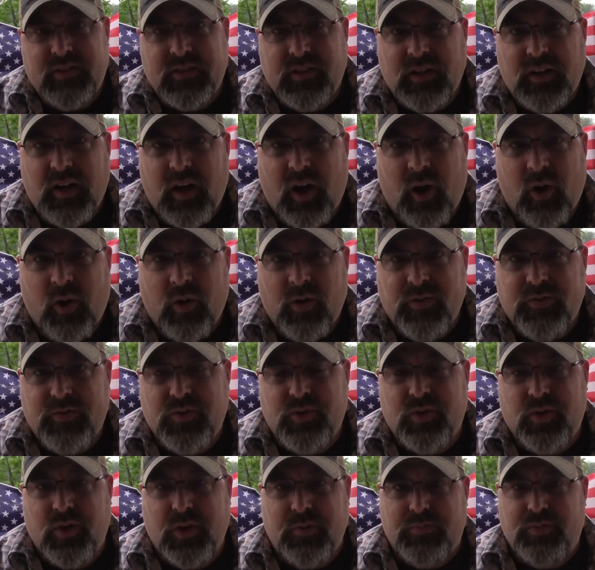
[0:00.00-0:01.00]
in all of
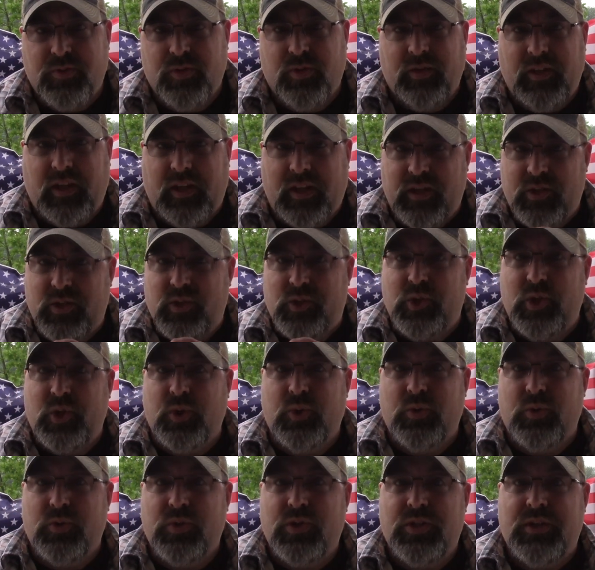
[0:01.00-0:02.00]
Scripture that is
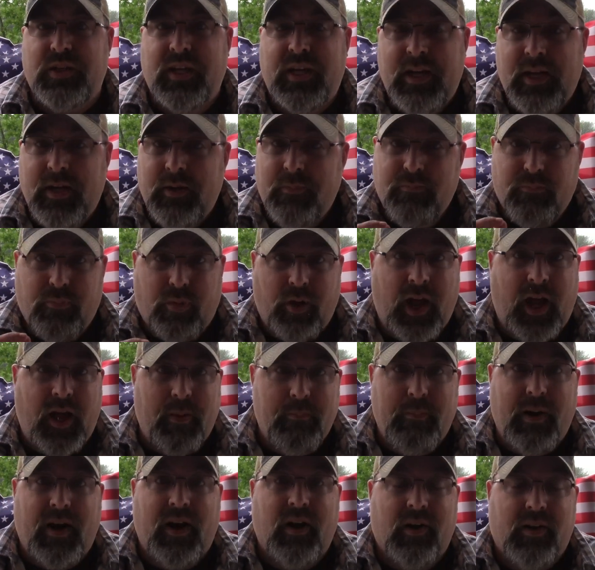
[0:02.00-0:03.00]
used
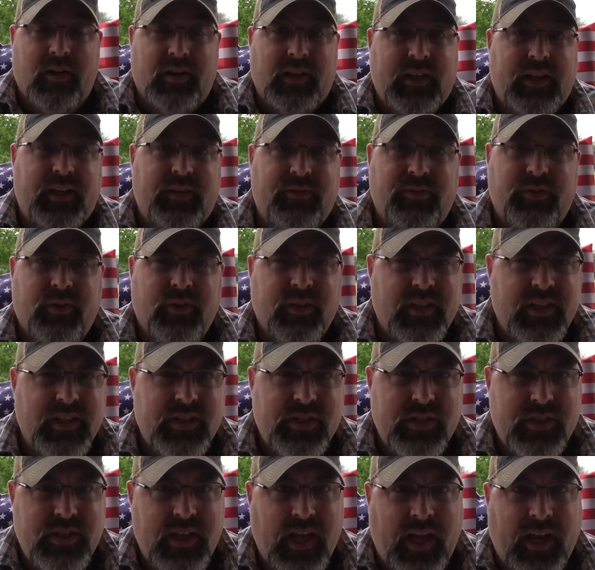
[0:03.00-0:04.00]
primarily for
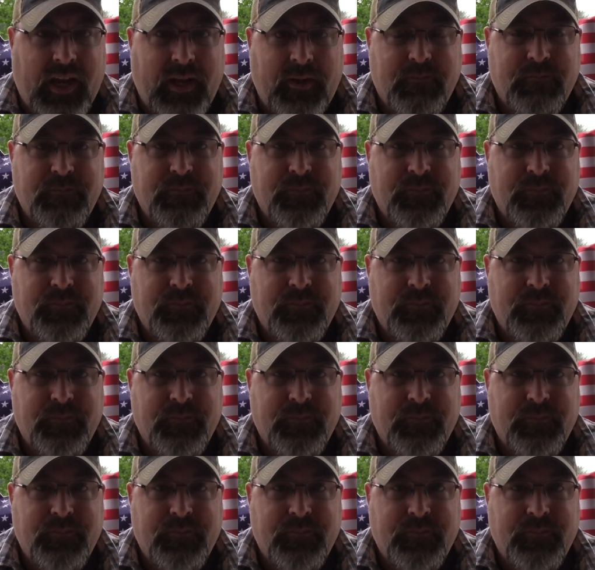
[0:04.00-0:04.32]
this day.